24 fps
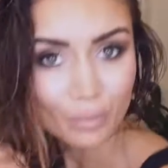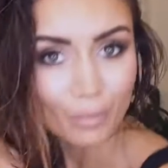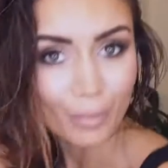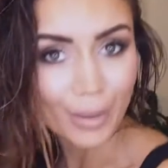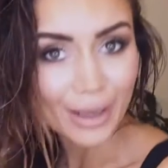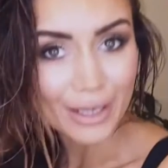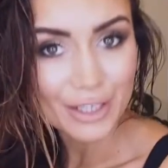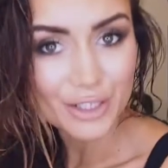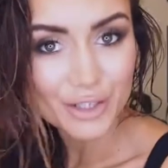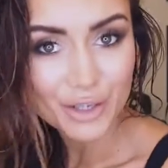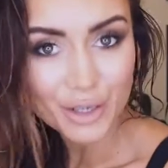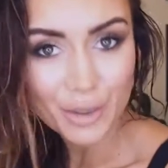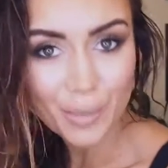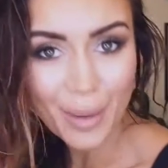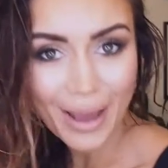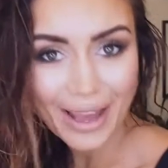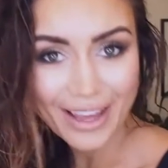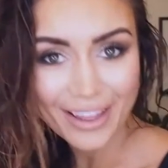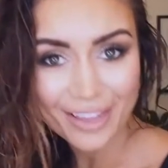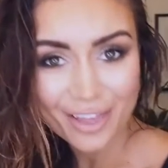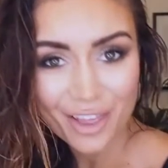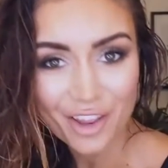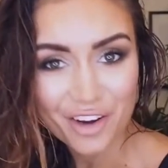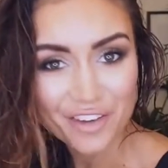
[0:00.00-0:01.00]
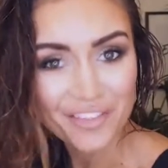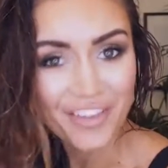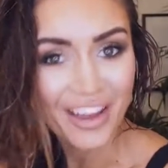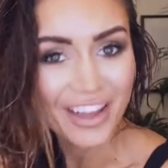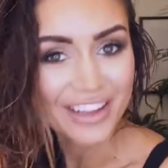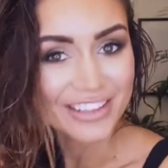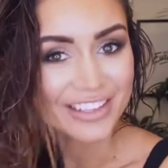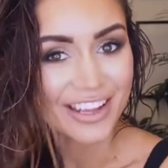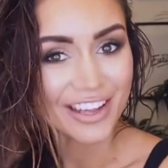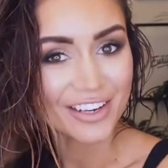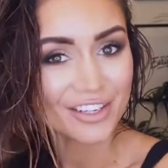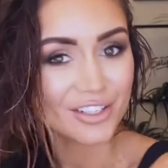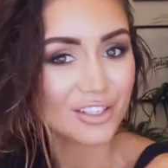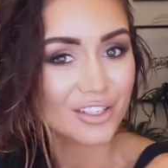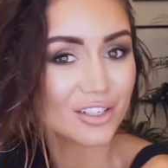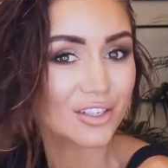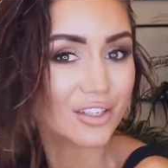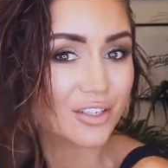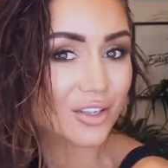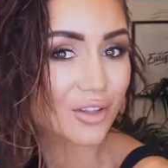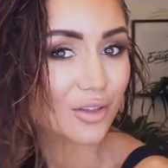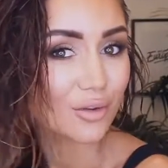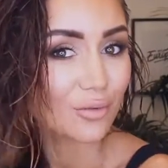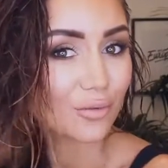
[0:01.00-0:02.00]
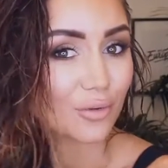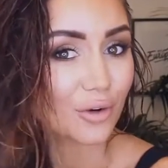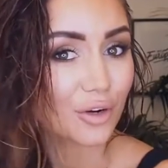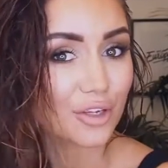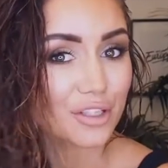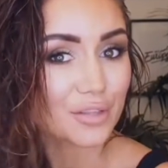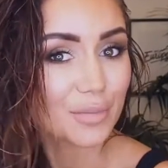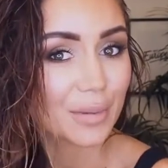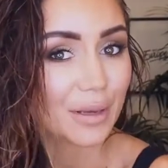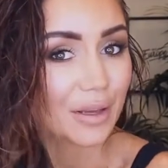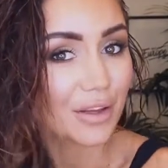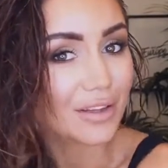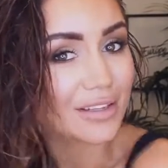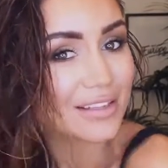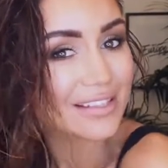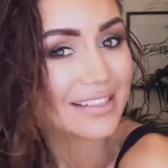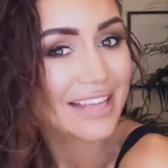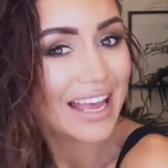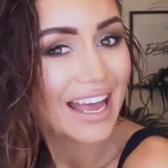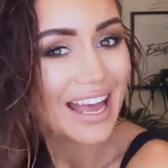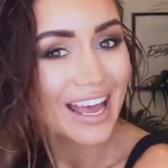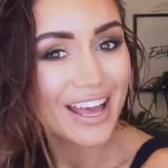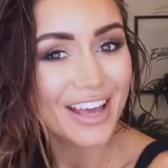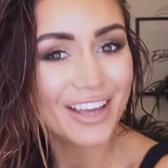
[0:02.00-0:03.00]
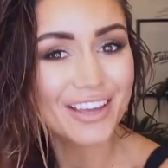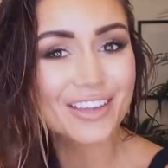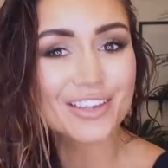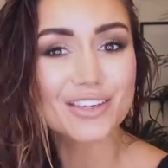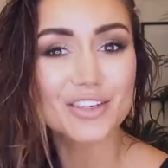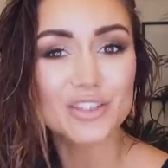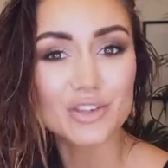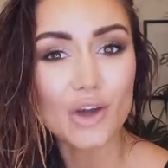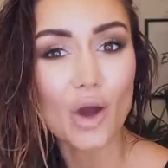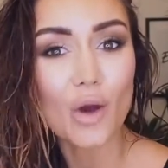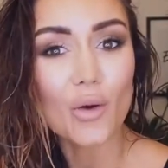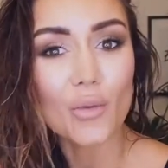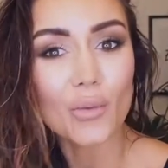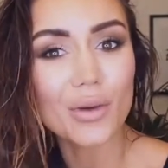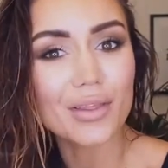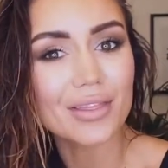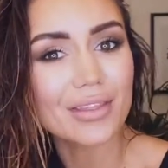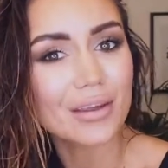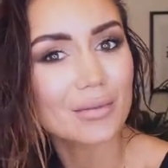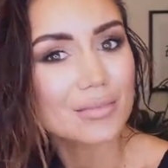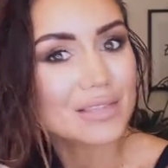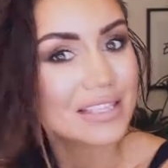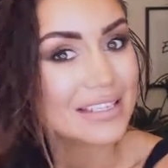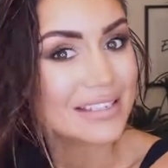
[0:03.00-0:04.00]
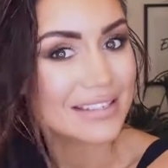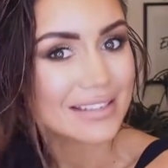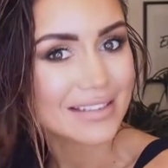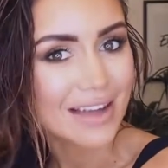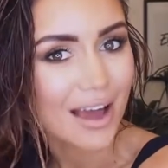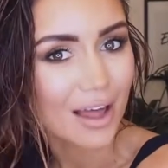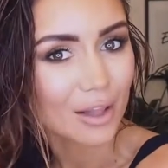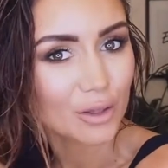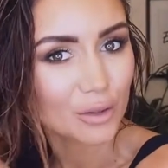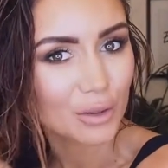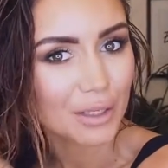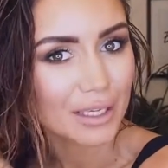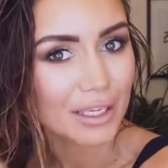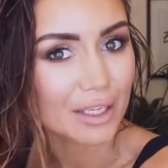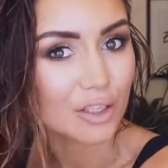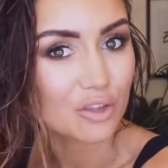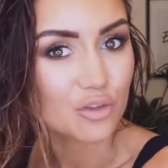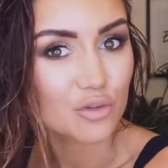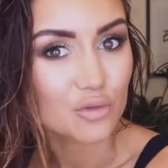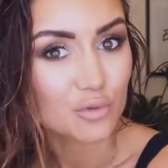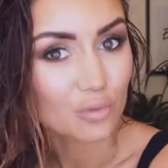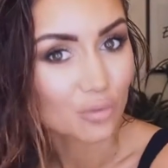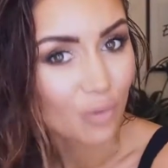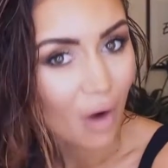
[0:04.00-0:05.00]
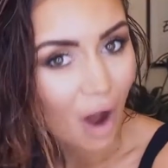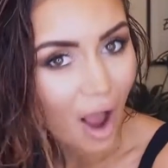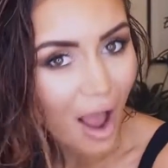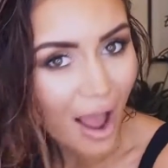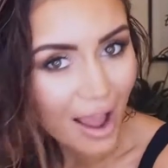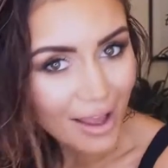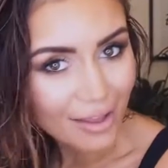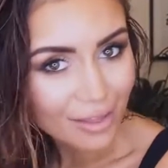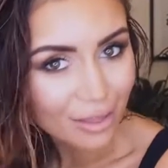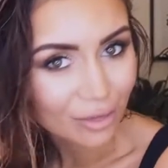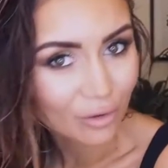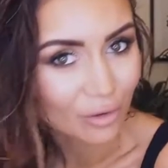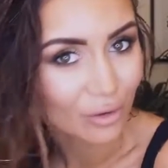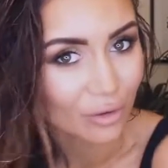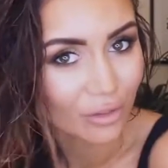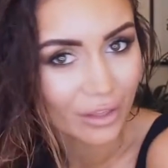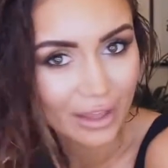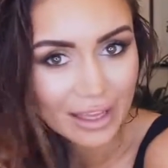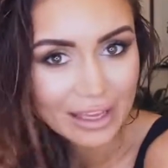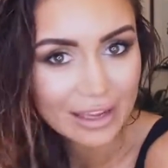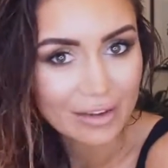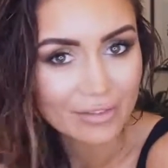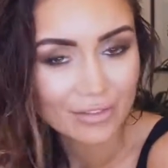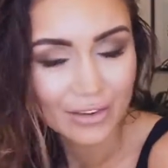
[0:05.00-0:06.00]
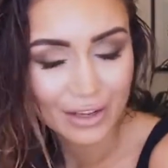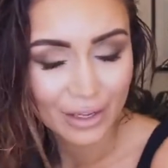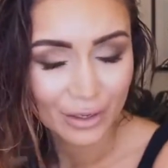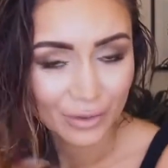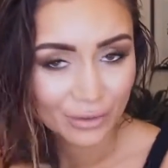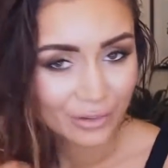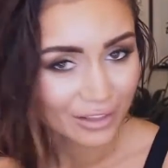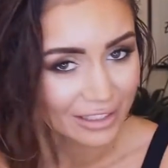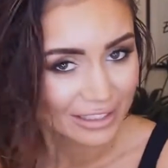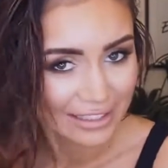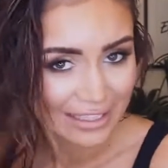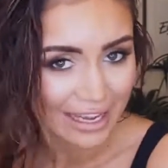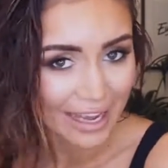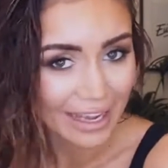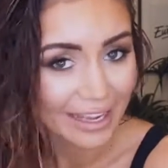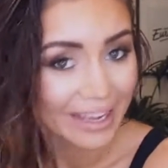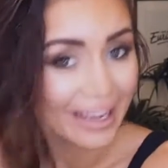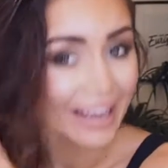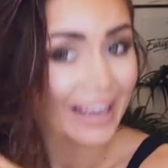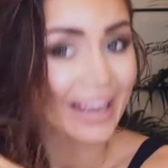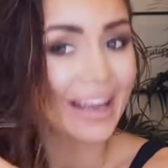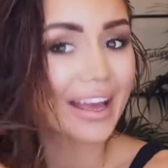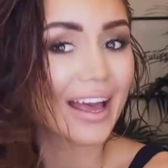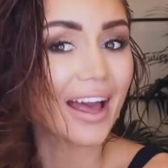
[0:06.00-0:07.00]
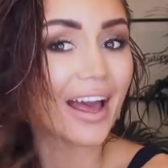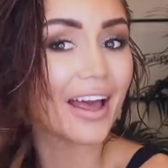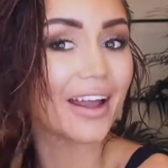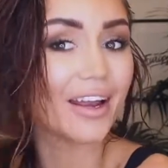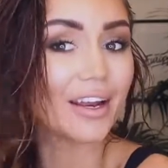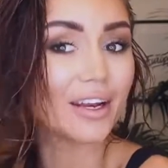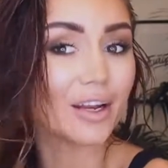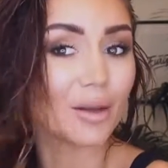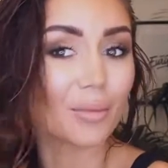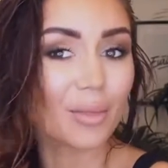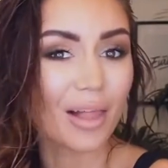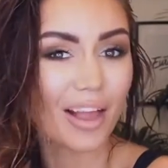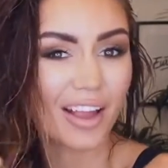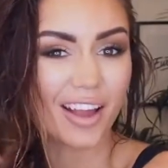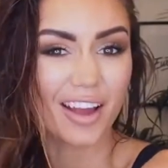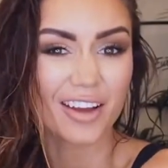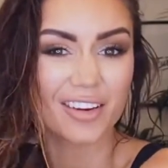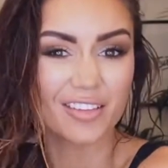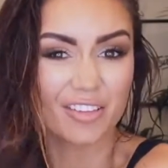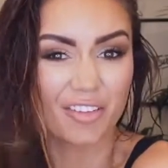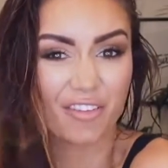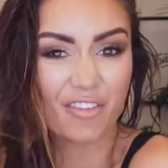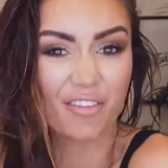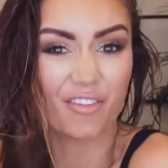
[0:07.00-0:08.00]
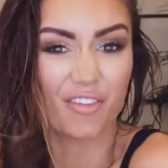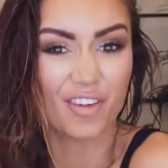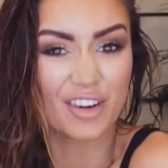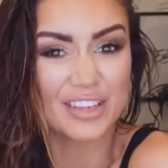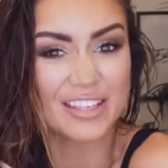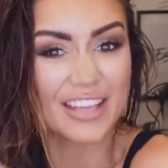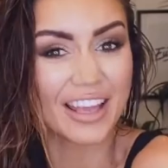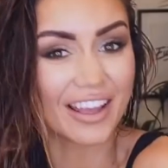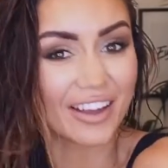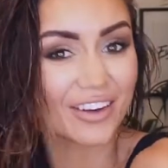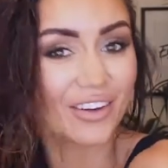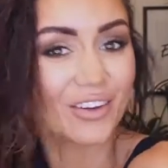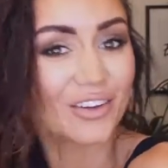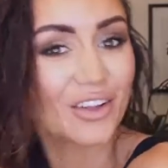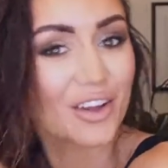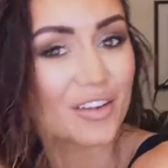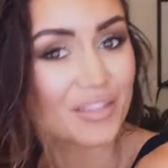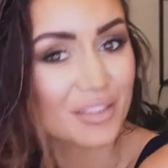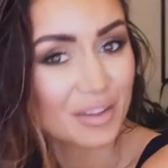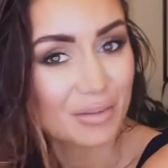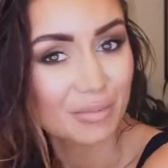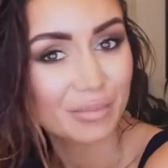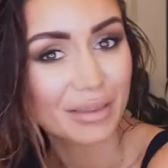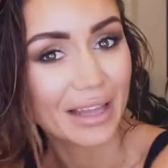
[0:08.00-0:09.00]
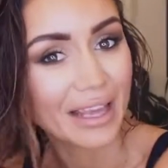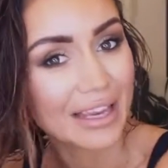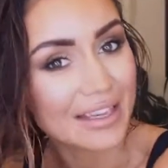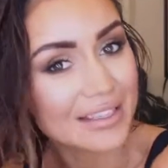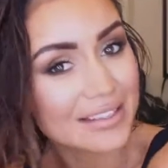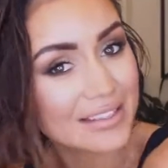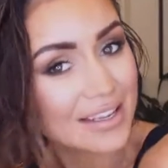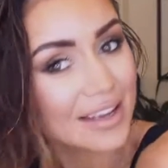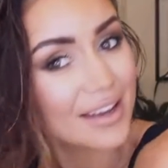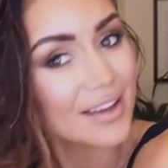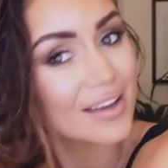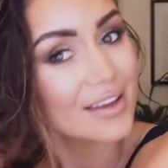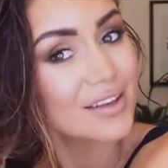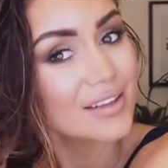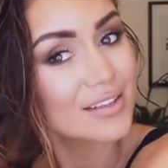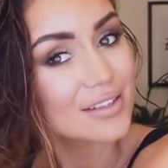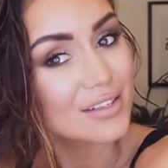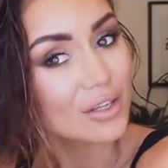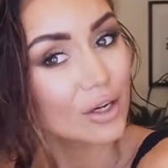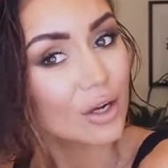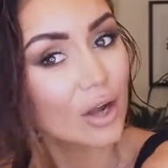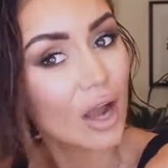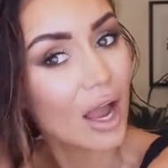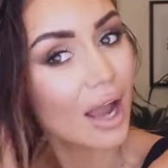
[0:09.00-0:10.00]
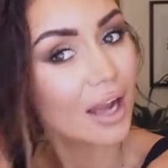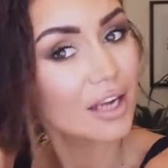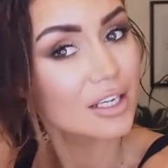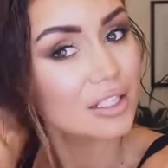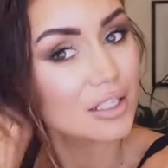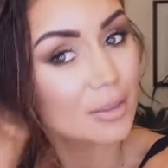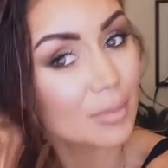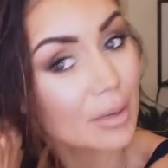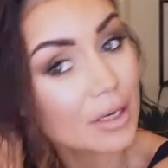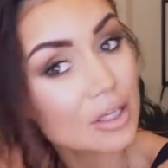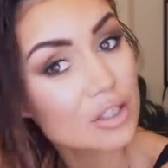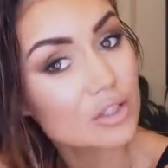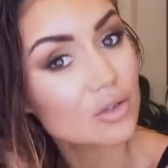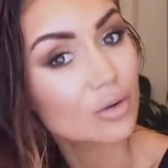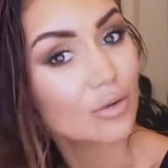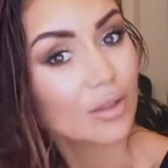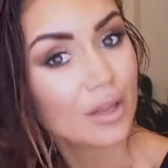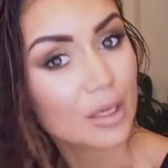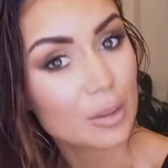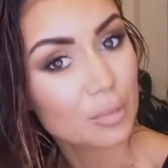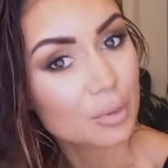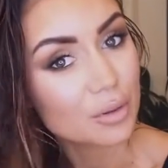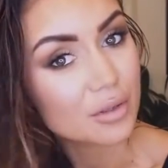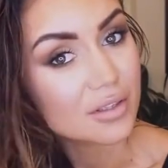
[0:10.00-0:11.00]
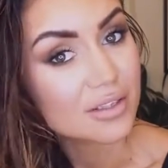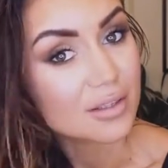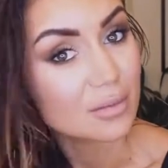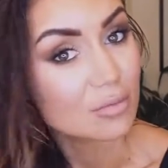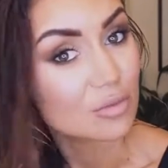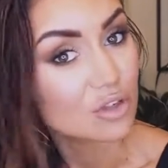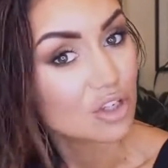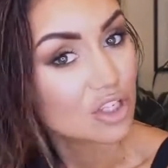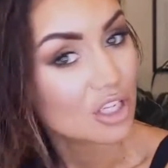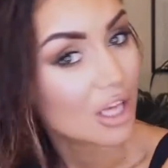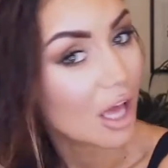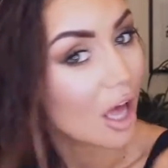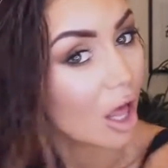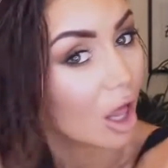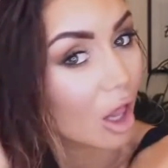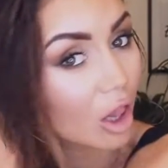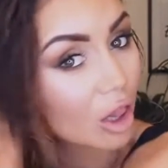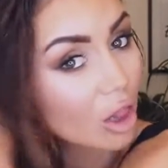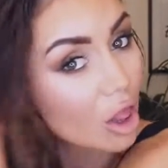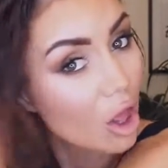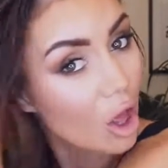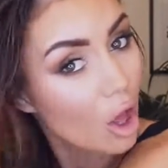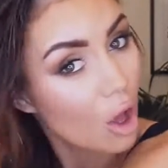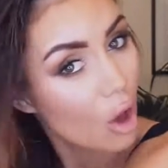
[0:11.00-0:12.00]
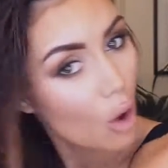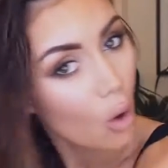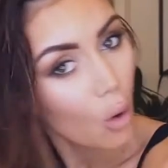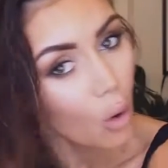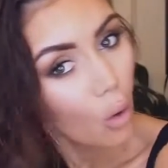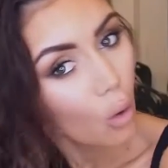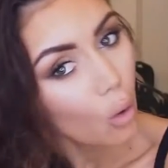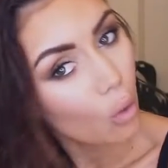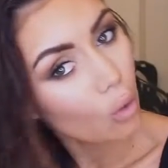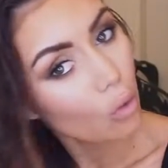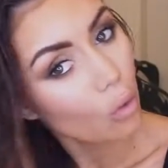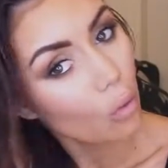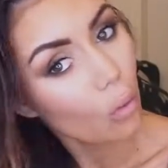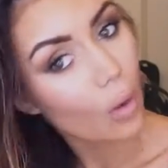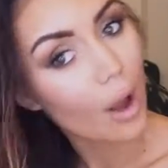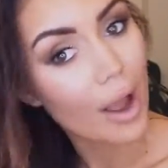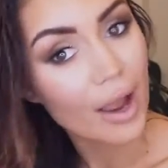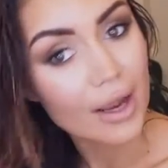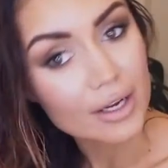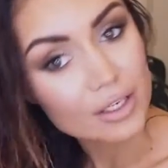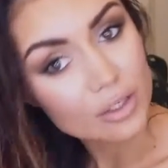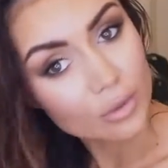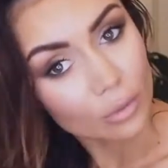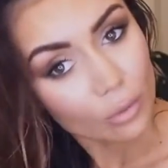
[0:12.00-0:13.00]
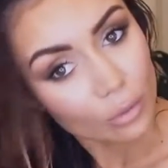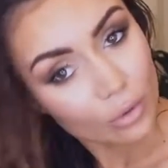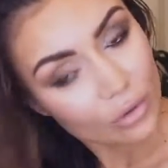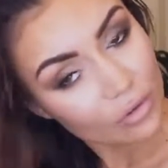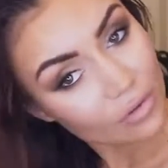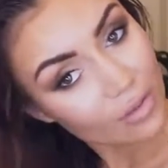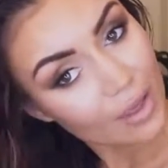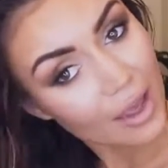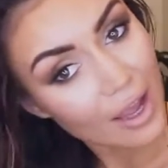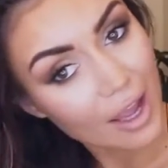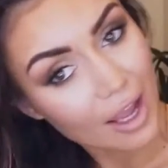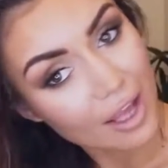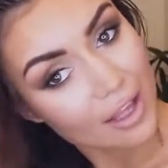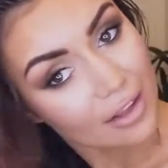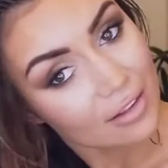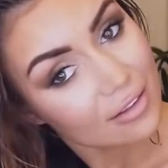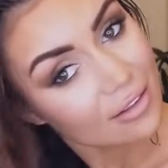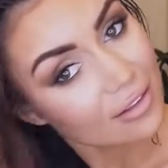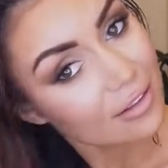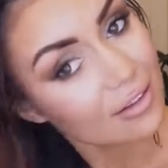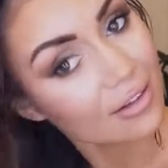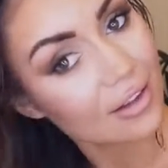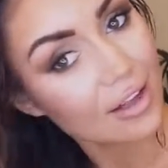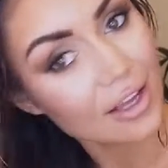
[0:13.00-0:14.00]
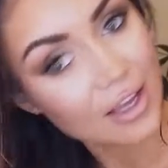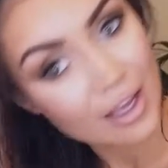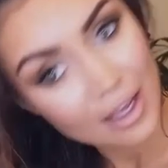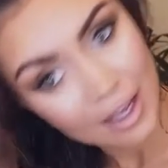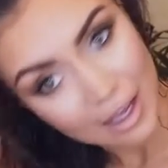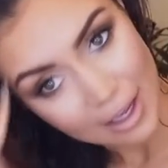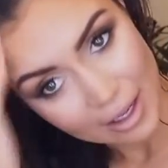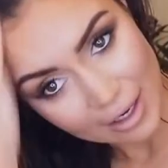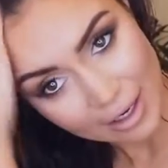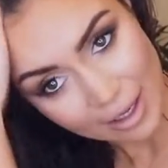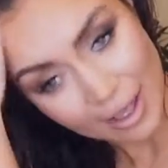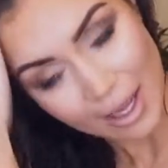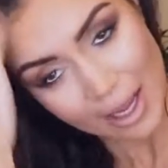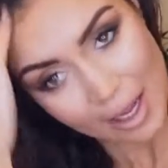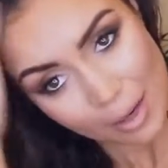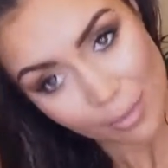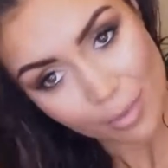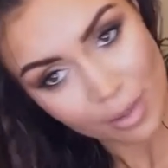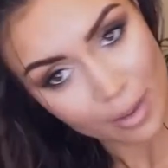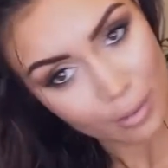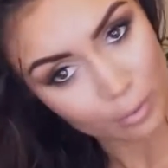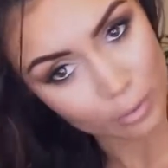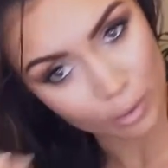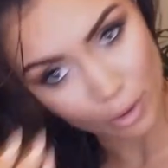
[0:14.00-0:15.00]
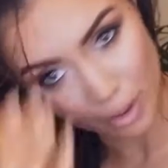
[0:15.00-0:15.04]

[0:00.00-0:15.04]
Make sure you pay a lot of attention to the roots, because you don't want them to start looking dry through the evening or the day and end up like kind of frizzing all over the place. So actually make sure that you put some gel all the way towards the ends and keep them